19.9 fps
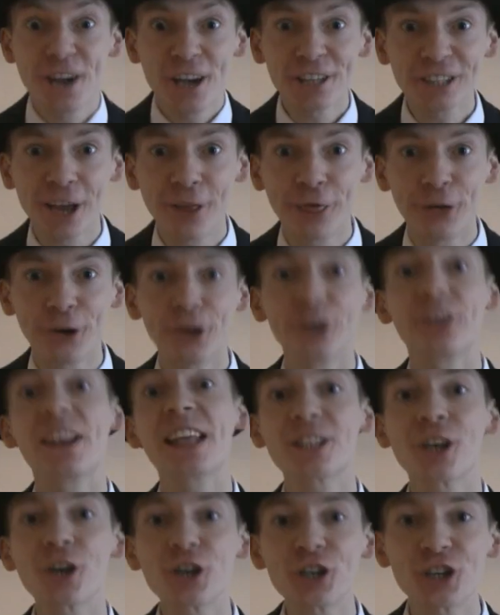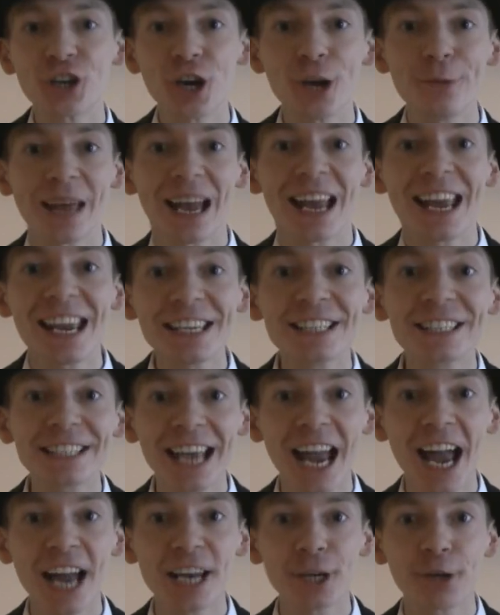First, I thought, let's assume that each
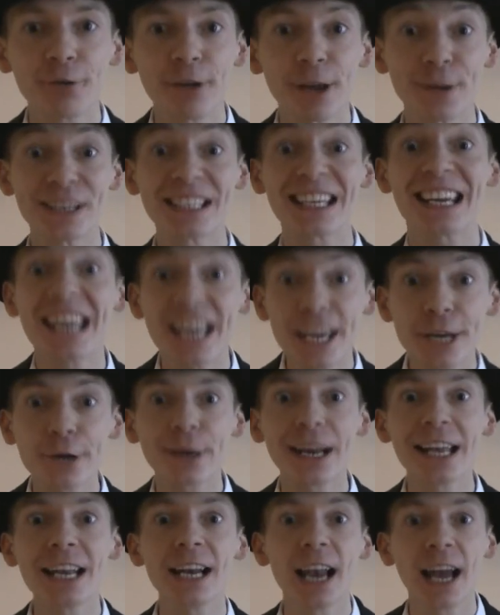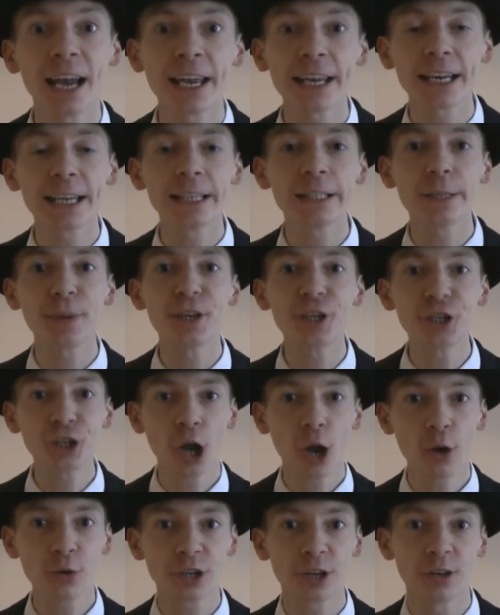category was equally likely to be
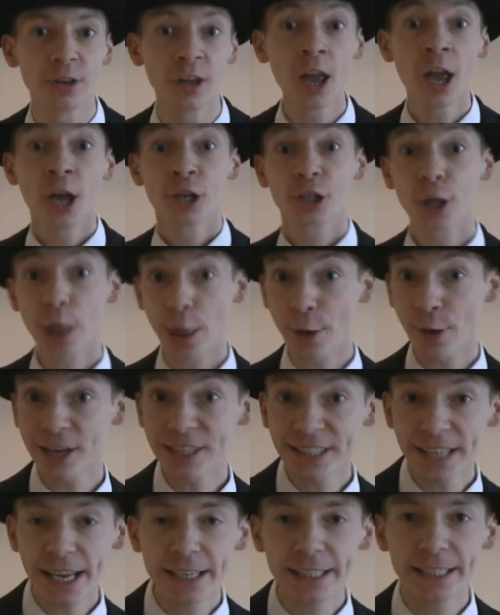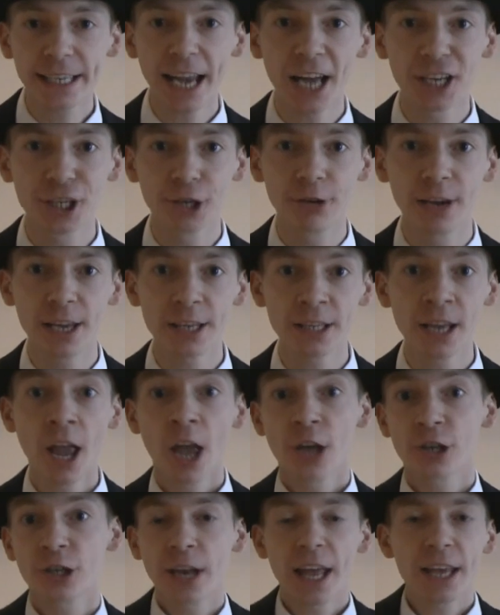chosen. So there are six categories,
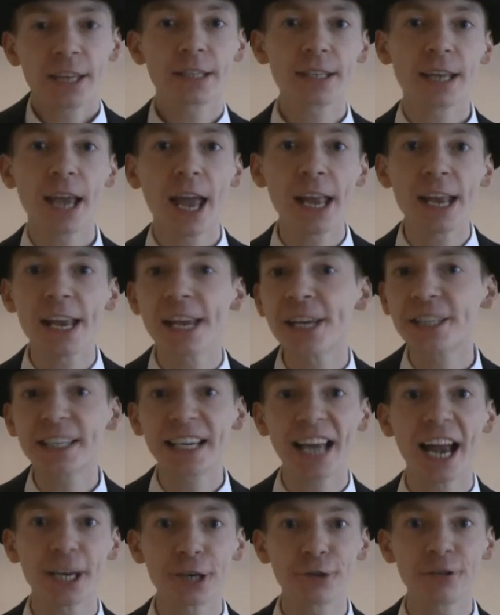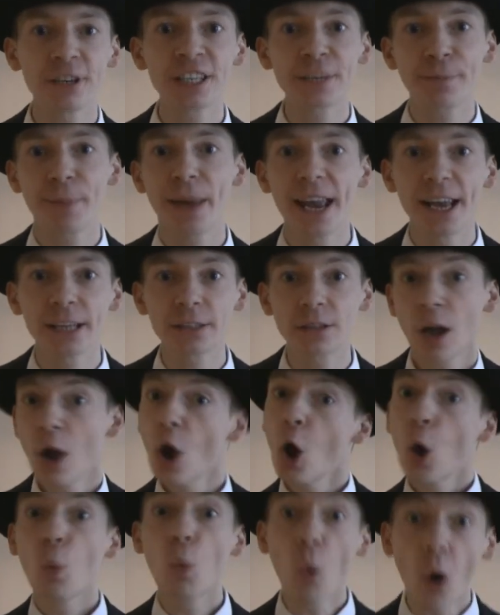so let's say each category is picked
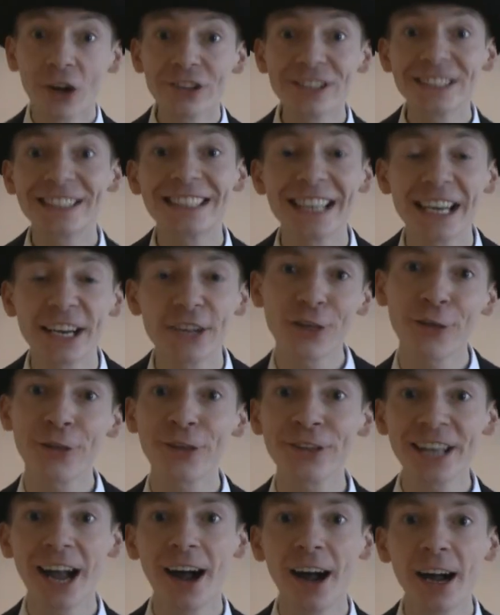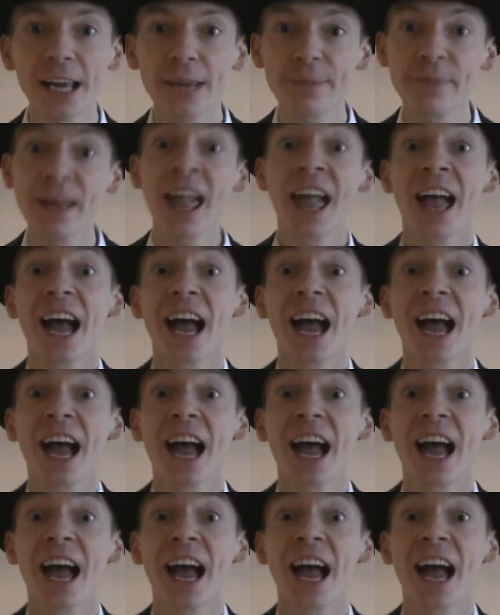1/6 of the time.